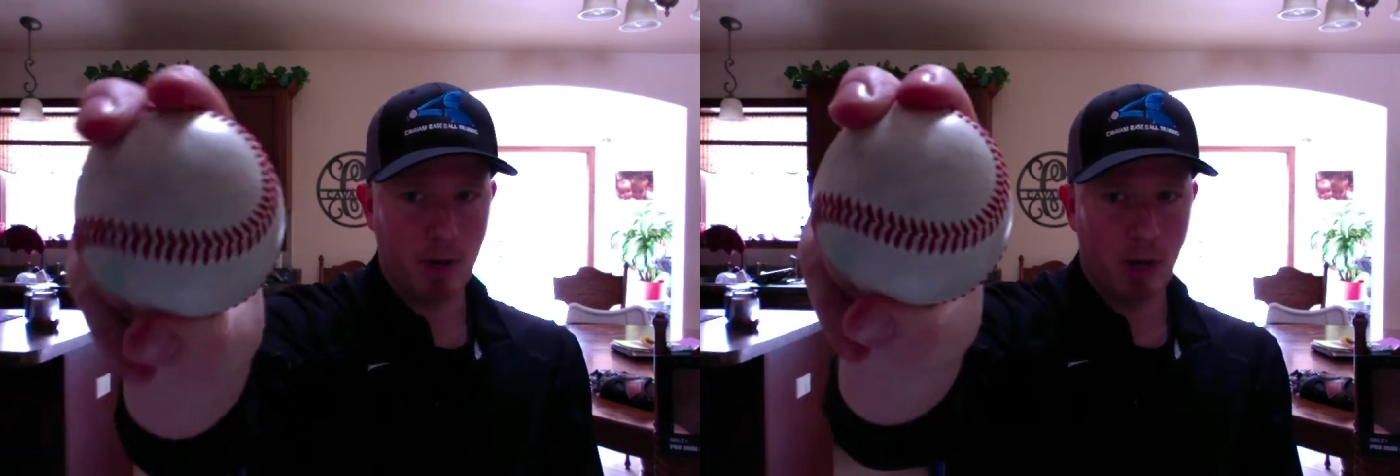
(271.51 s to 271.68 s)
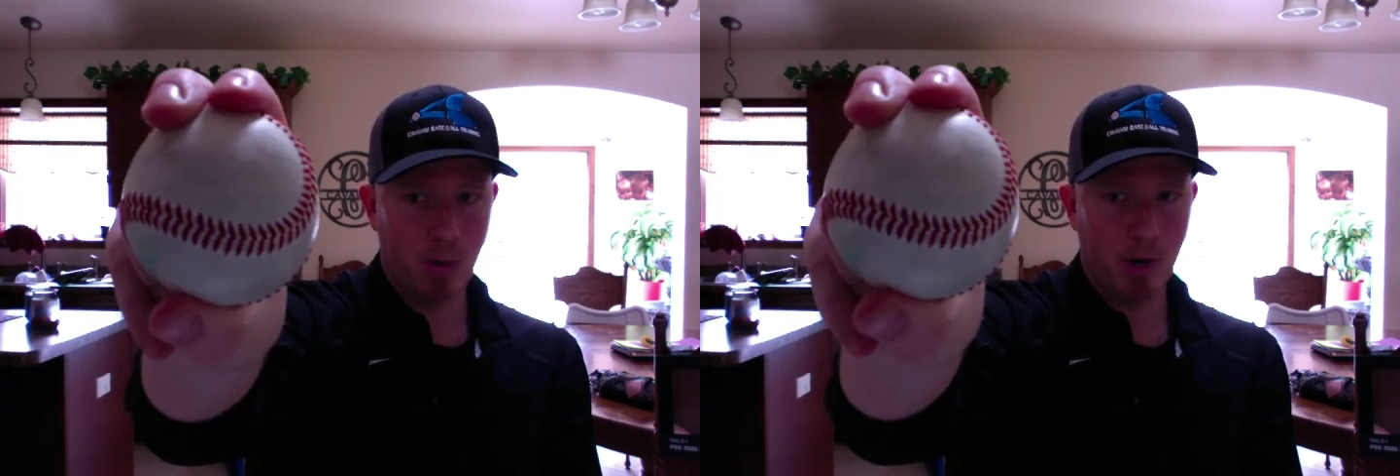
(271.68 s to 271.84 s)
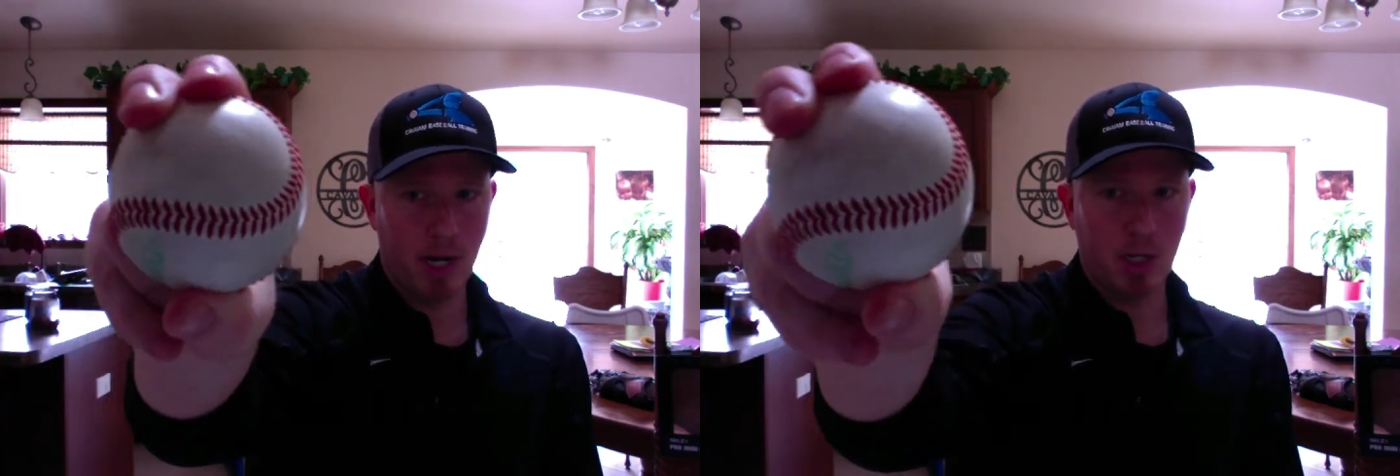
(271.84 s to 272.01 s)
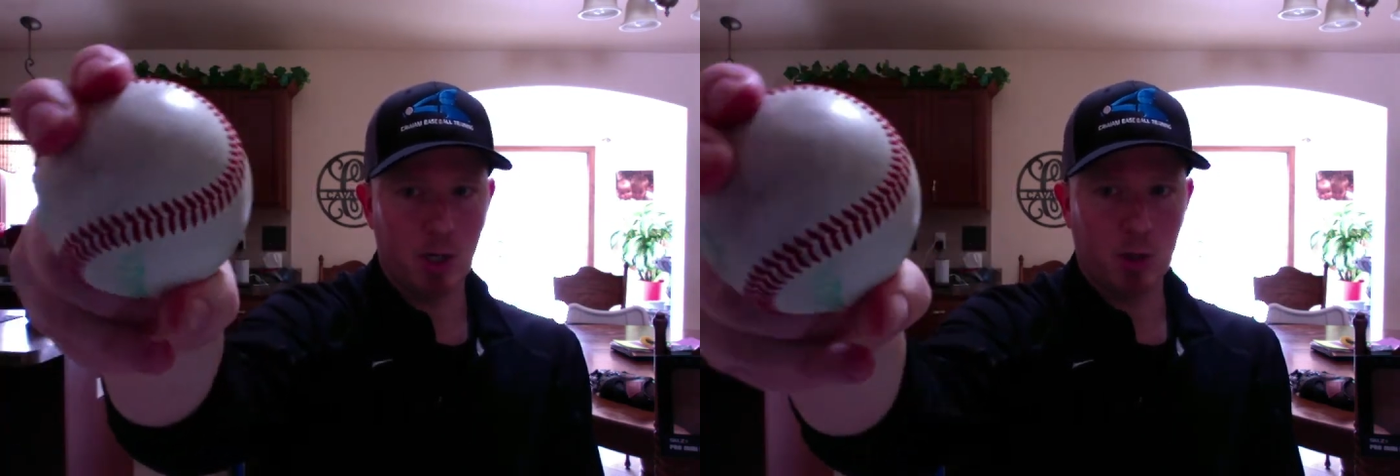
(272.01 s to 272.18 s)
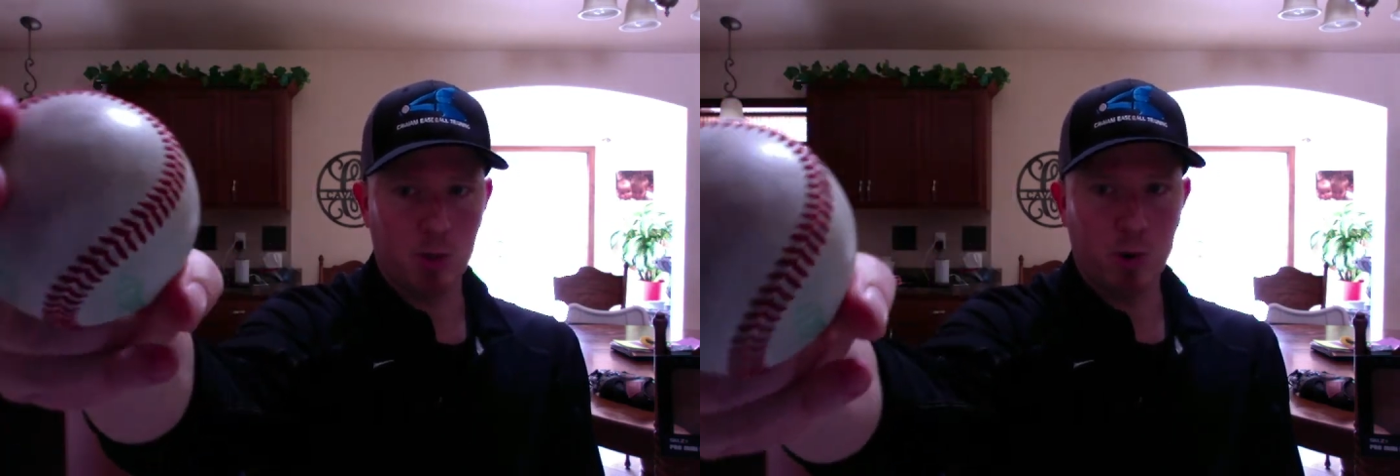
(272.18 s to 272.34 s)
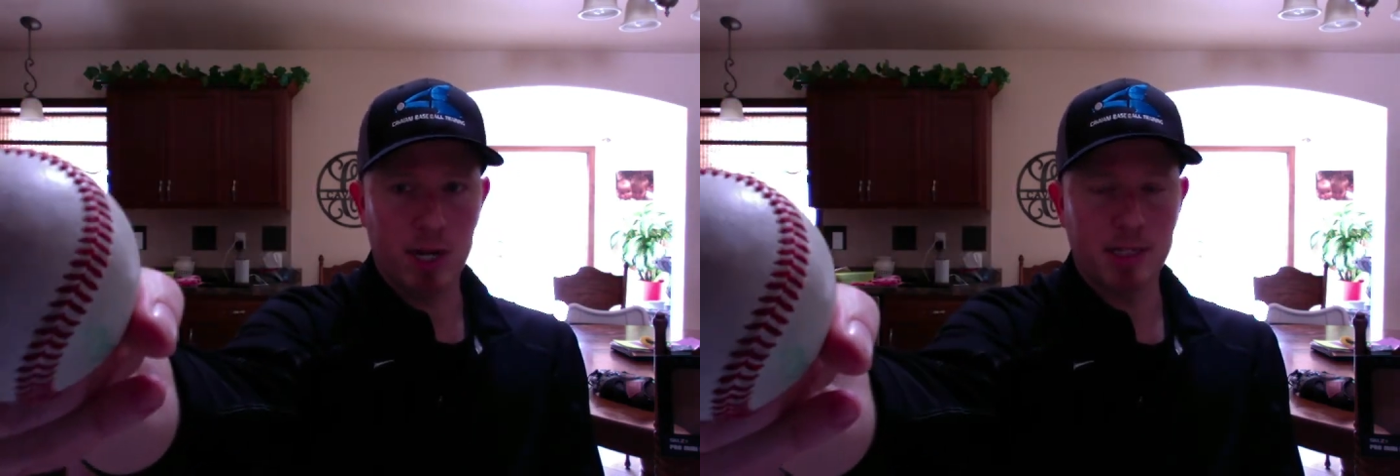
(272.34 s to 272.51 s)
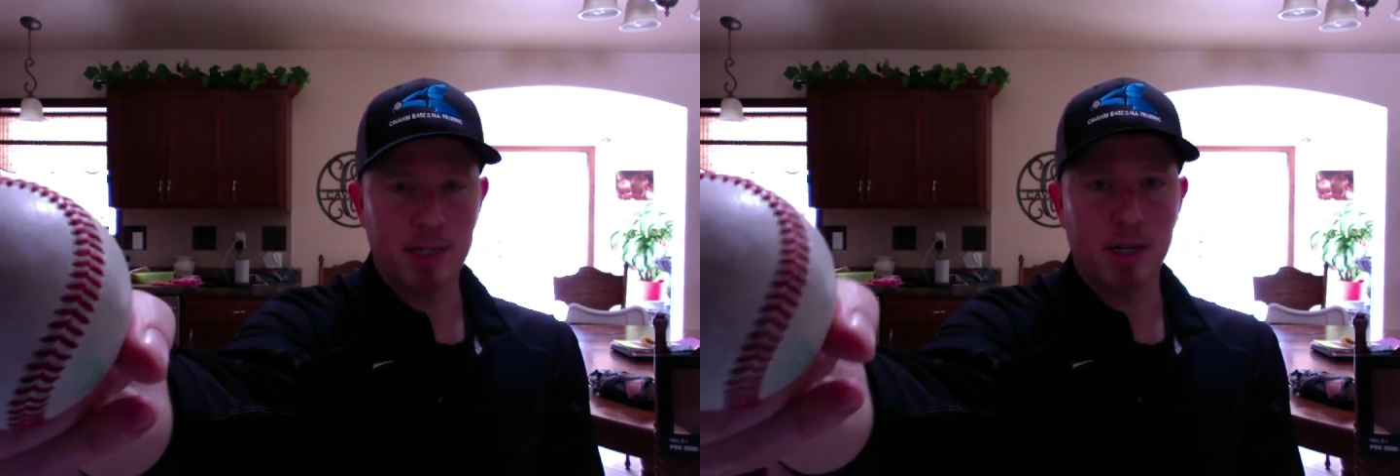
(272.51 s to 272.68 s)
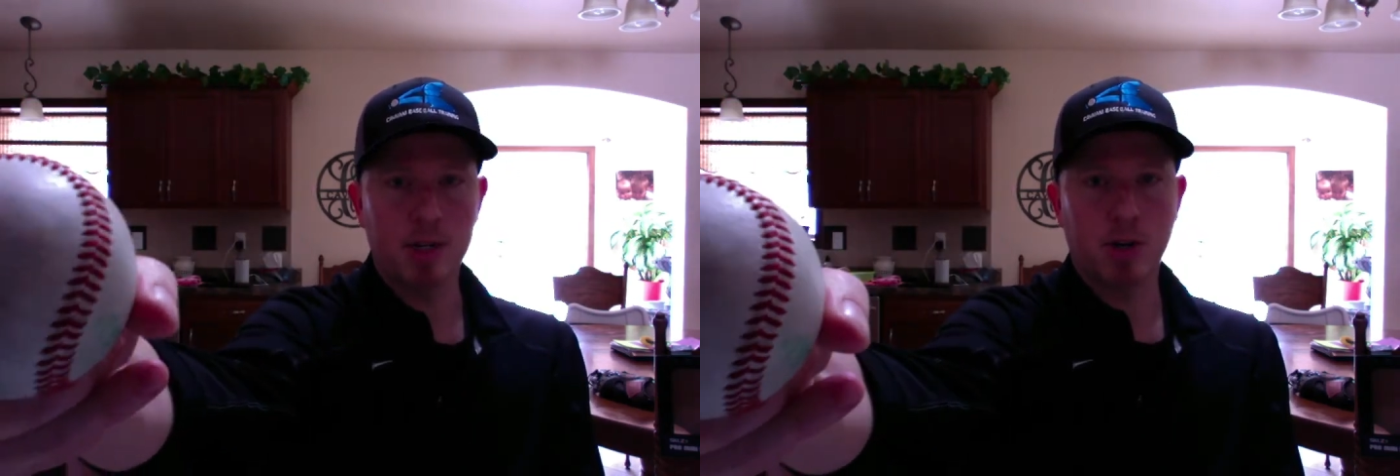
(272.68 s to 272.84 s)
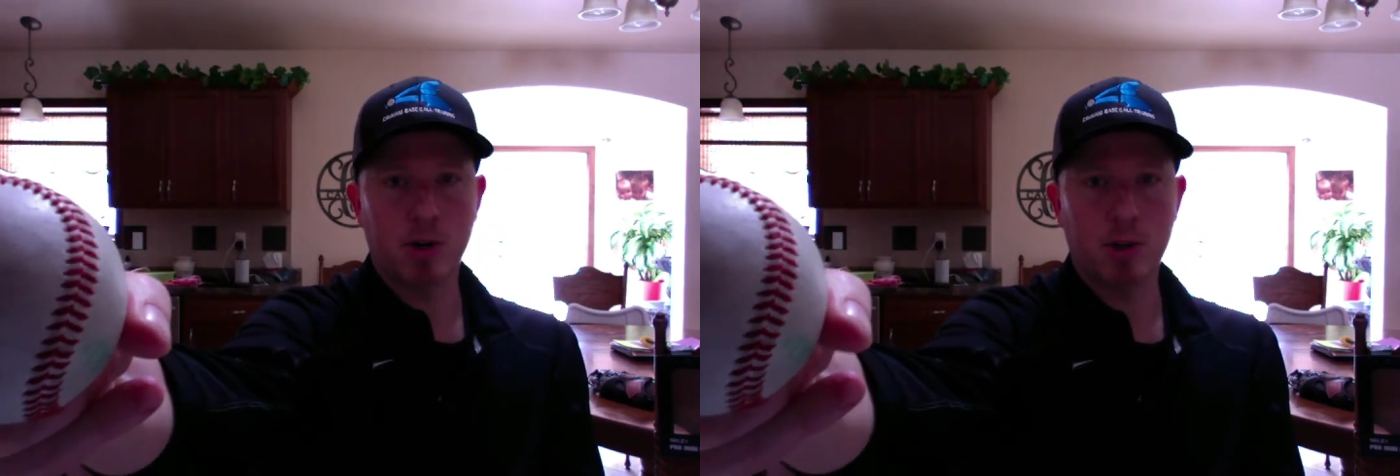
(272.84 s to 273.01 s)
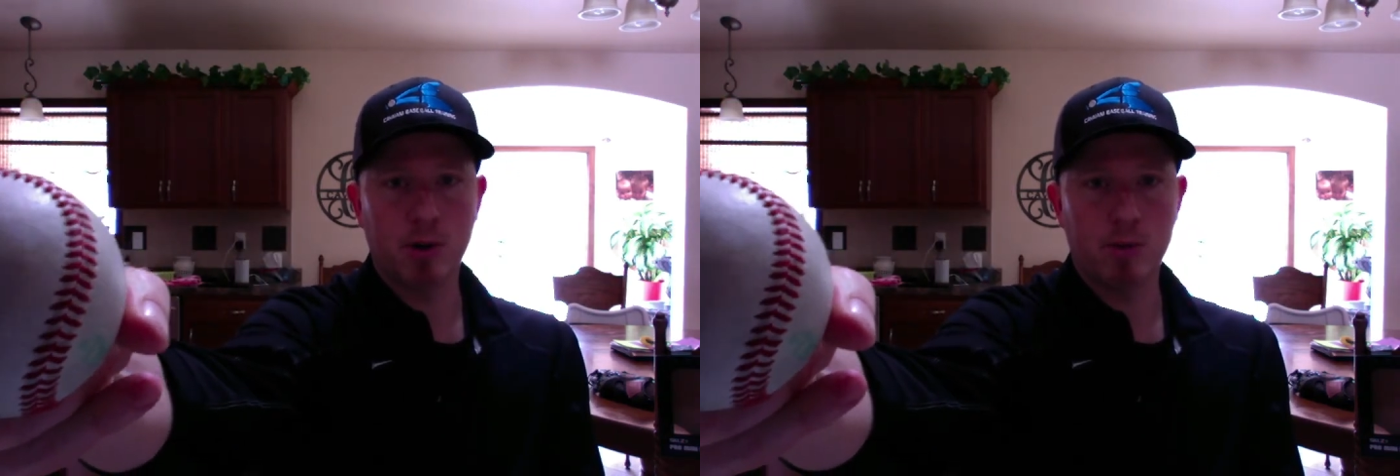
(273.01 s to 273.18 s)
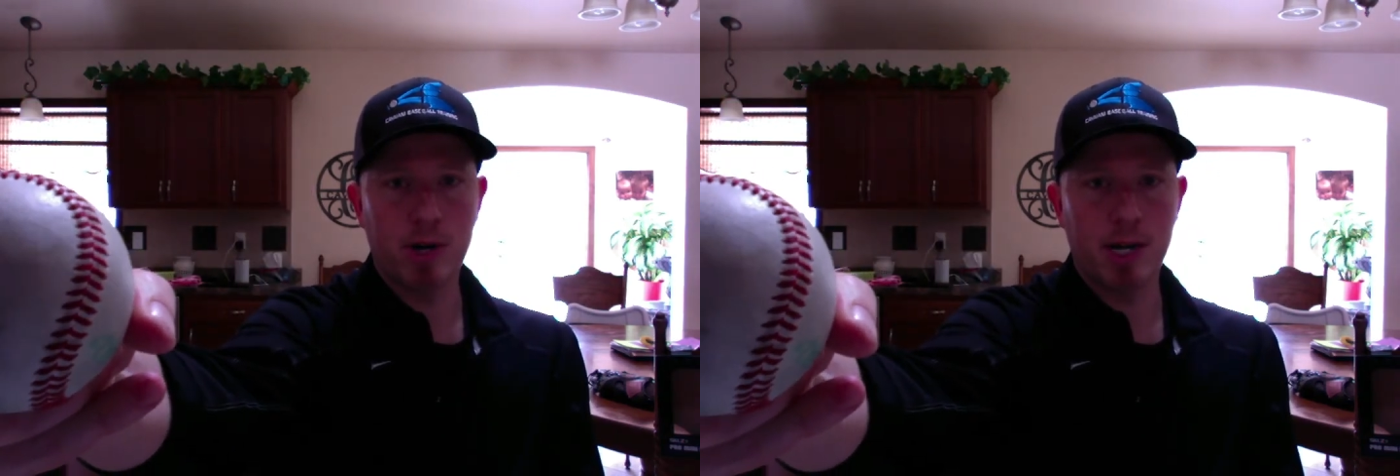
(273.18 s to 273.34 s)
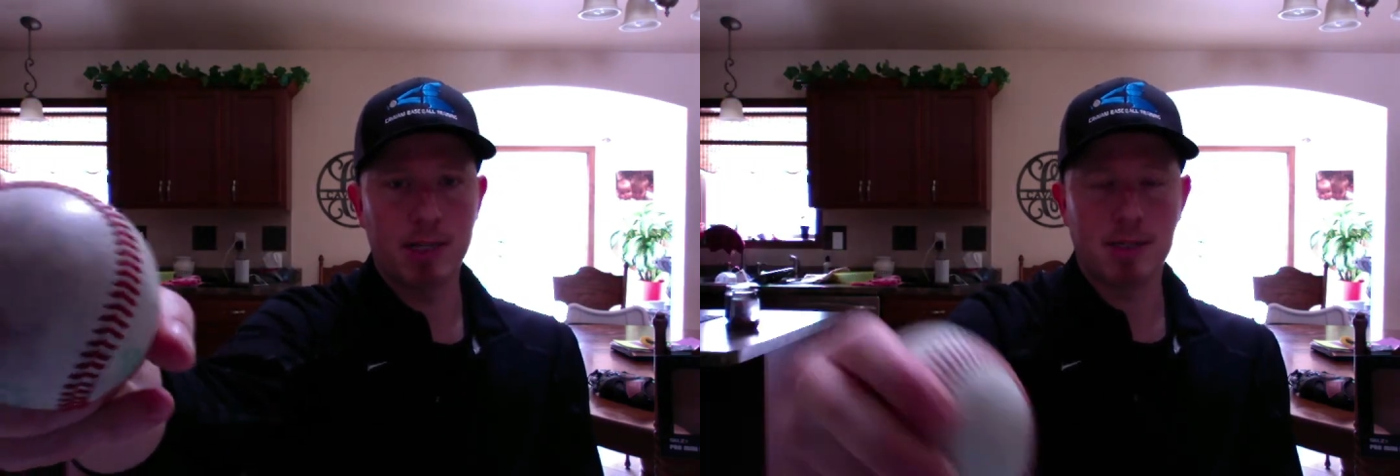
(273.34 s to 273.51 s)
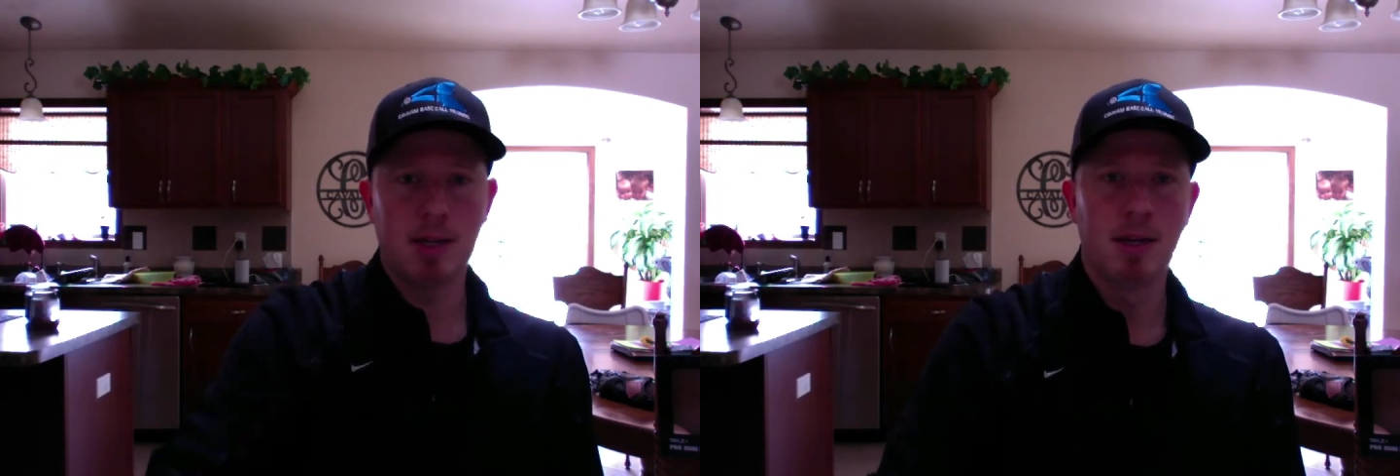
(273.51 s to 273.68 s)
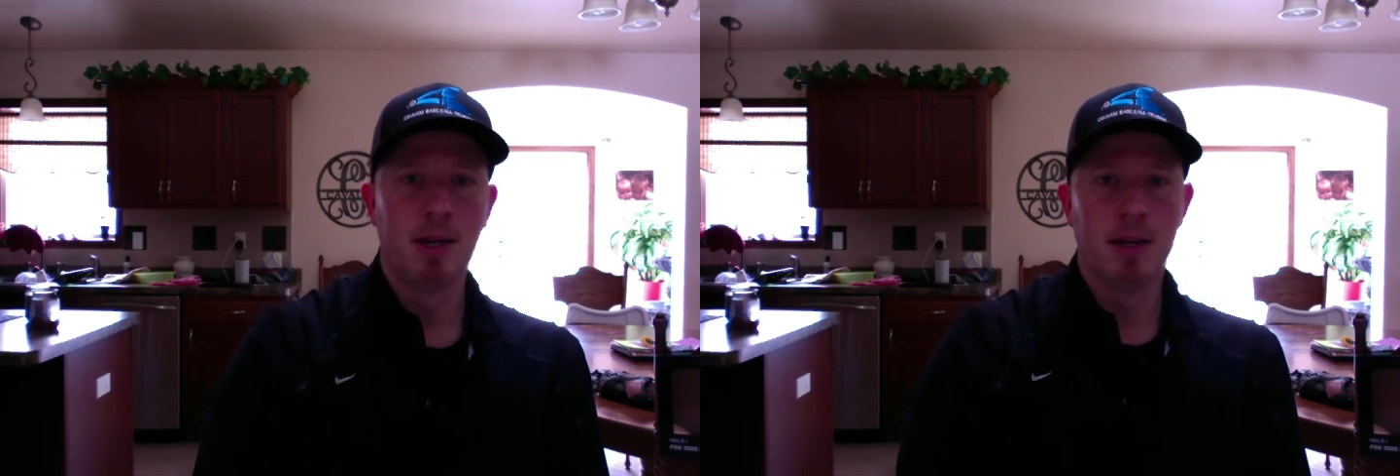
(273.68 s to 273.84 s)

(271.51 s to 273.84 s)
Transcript: We don't want to twist and turn the wrist.